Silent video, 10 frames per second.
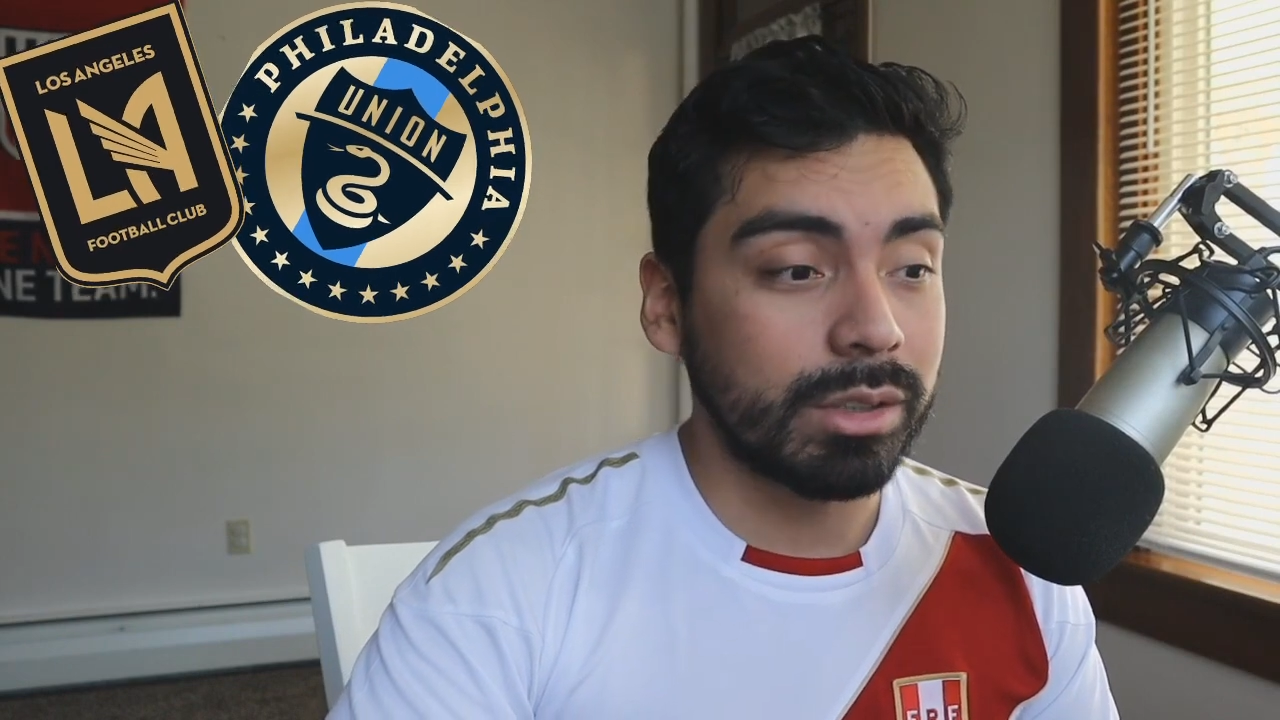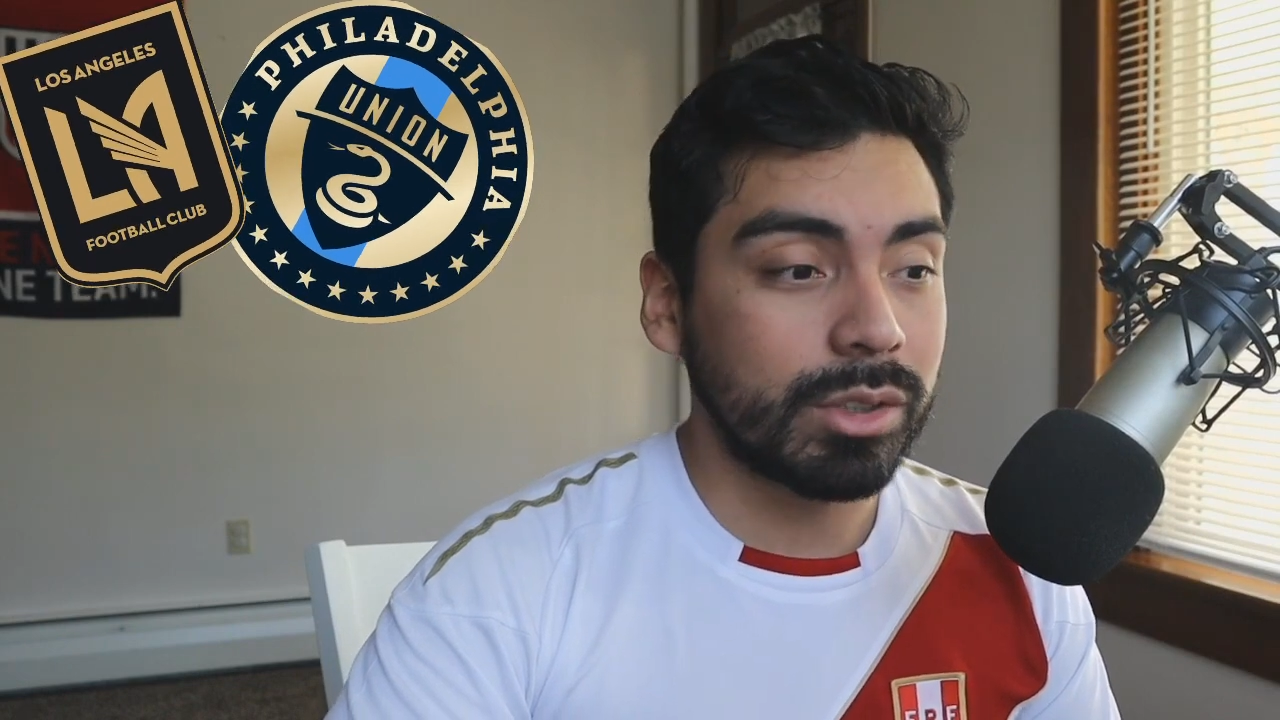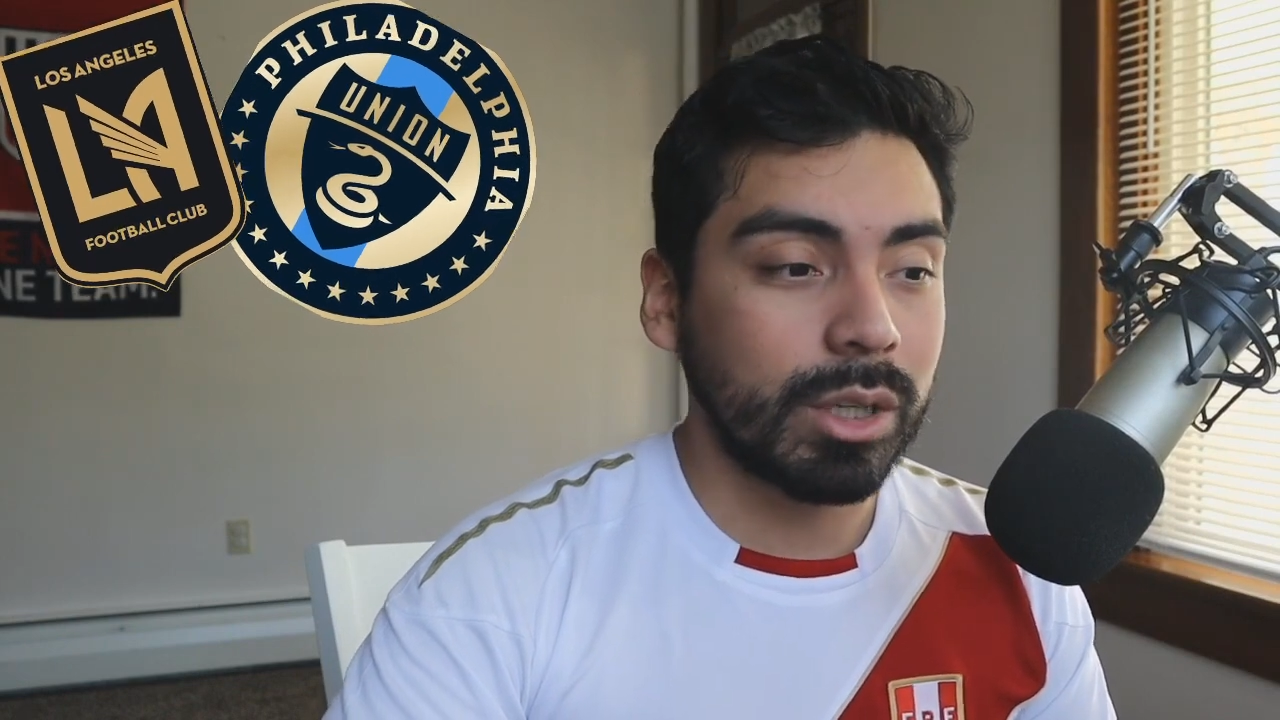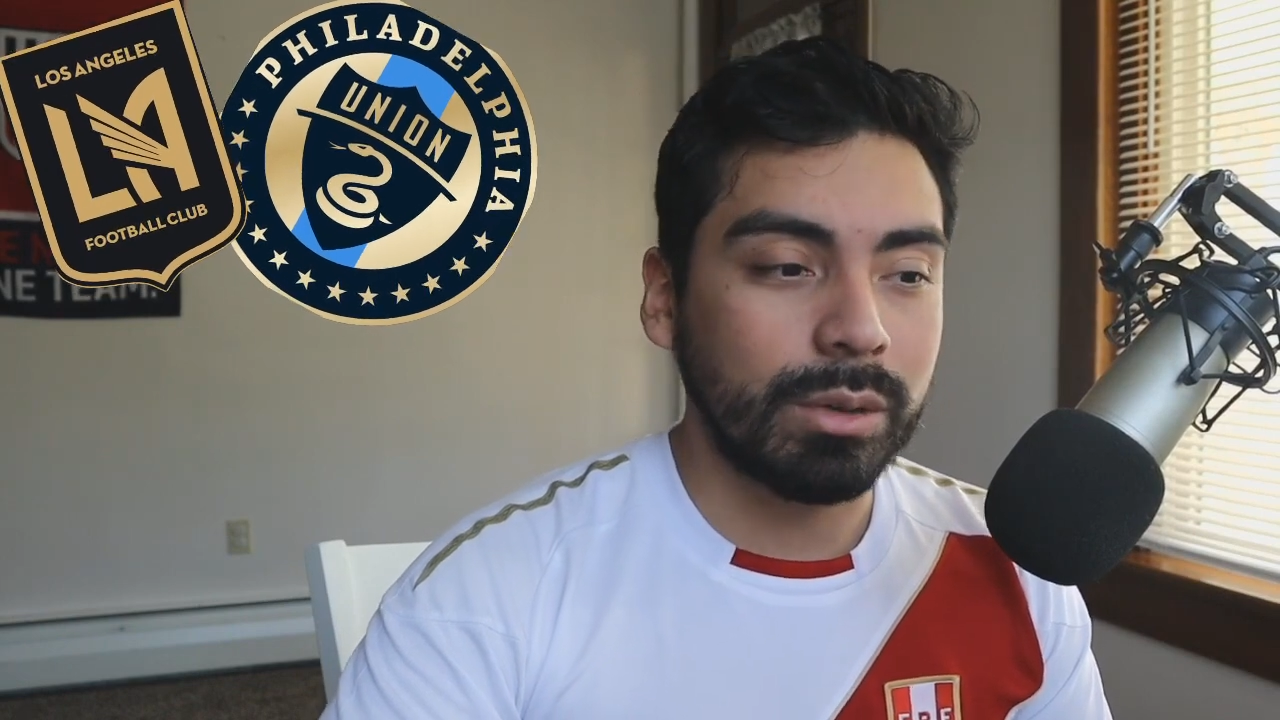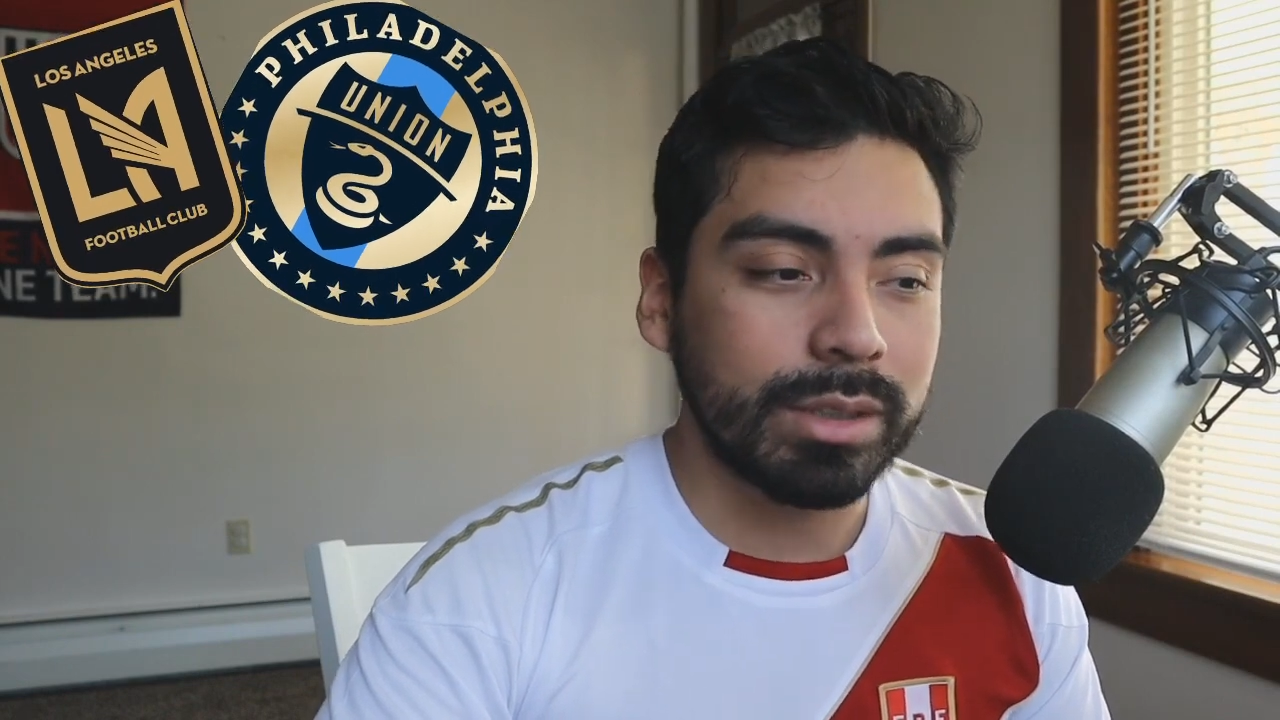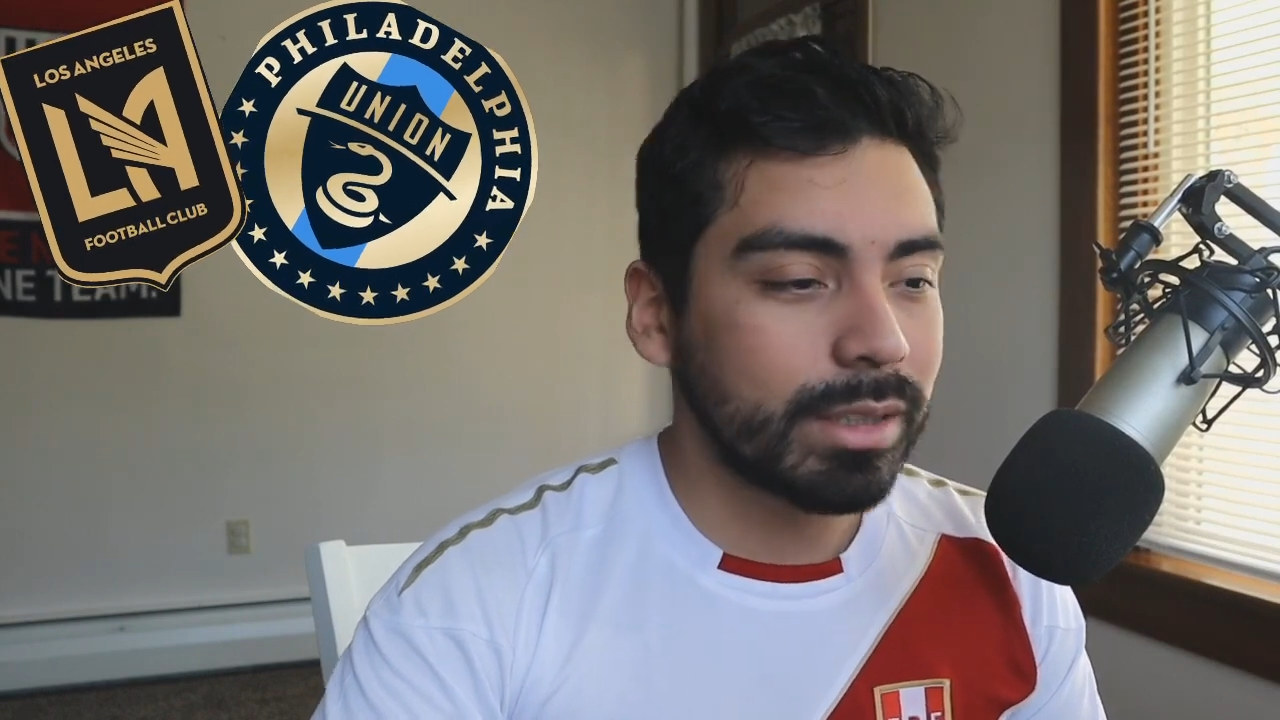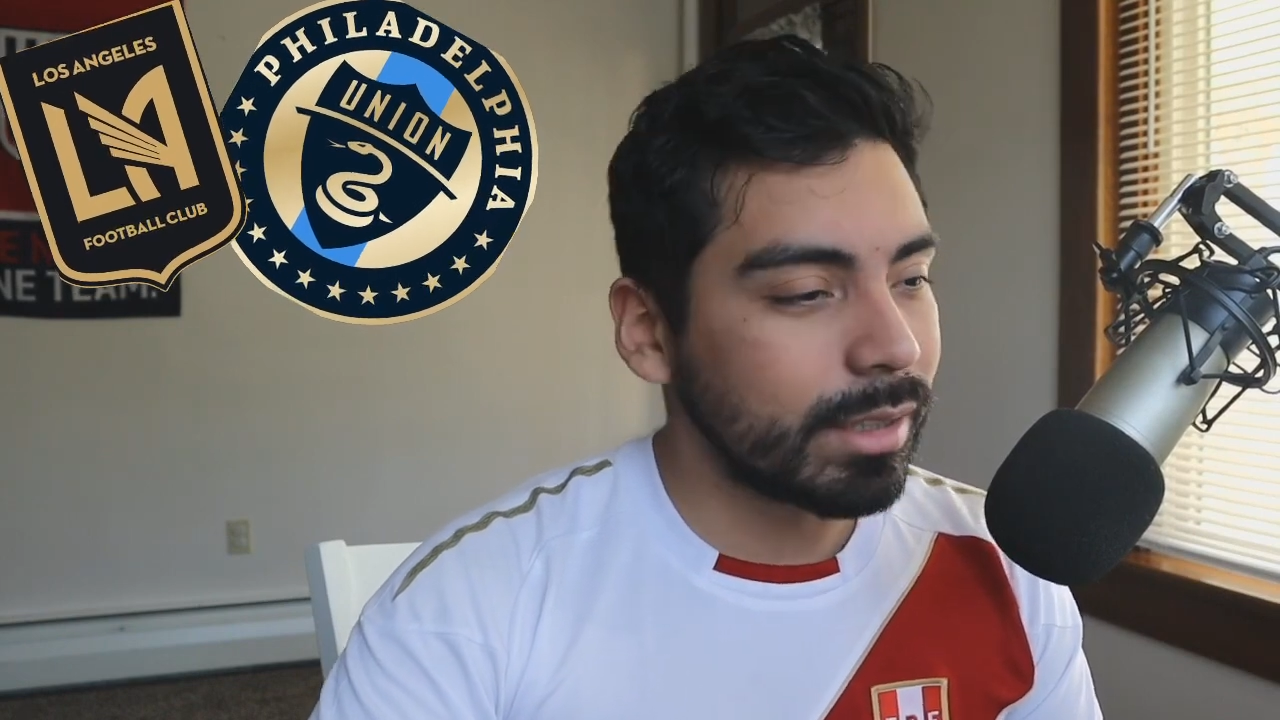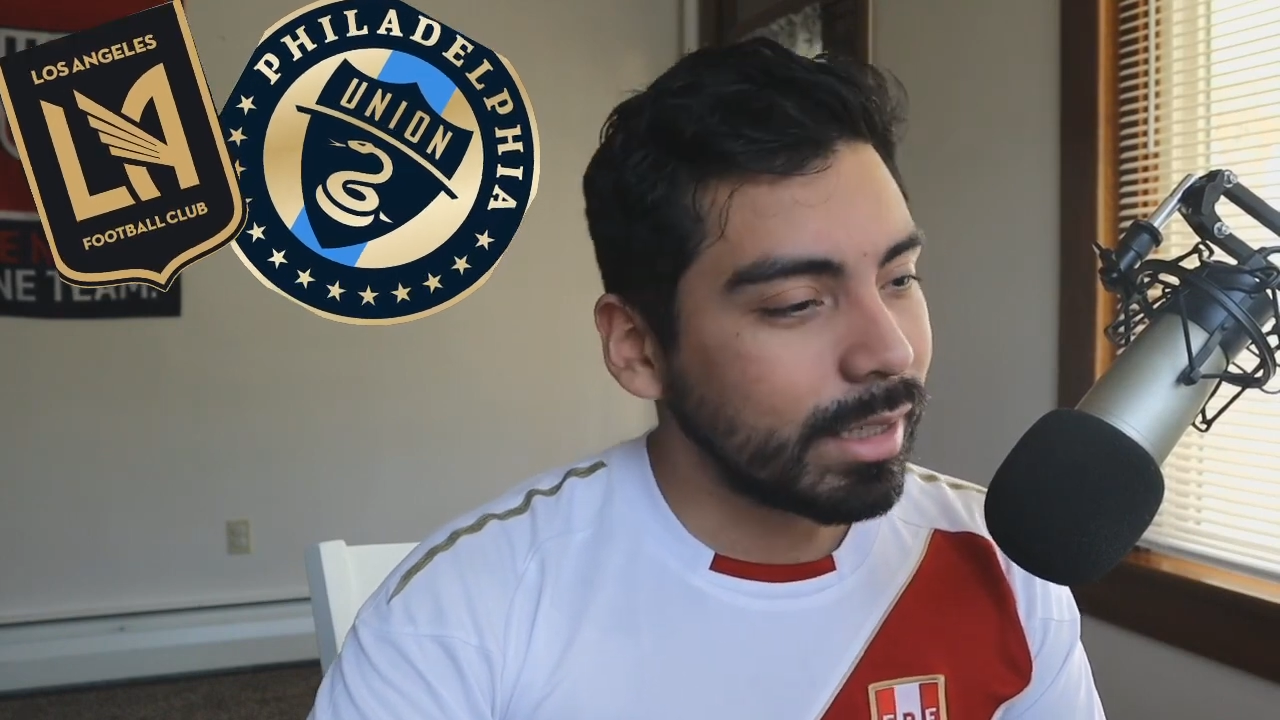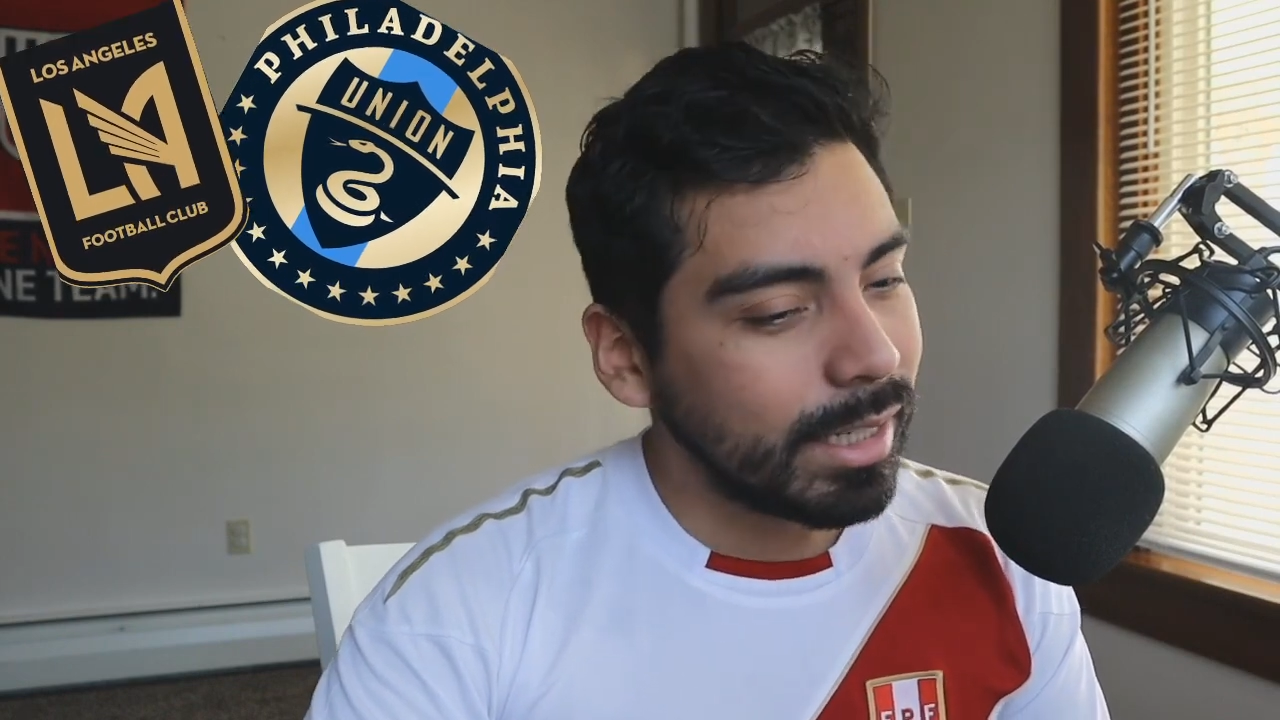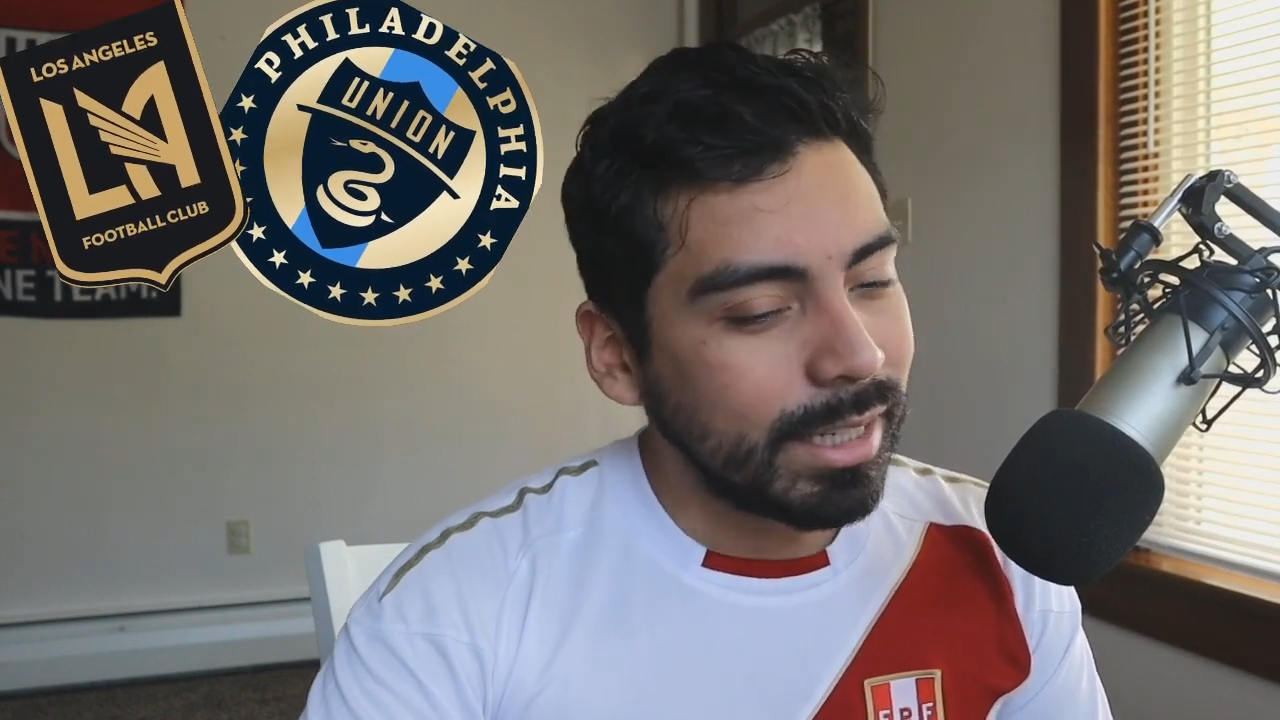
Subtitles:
So it's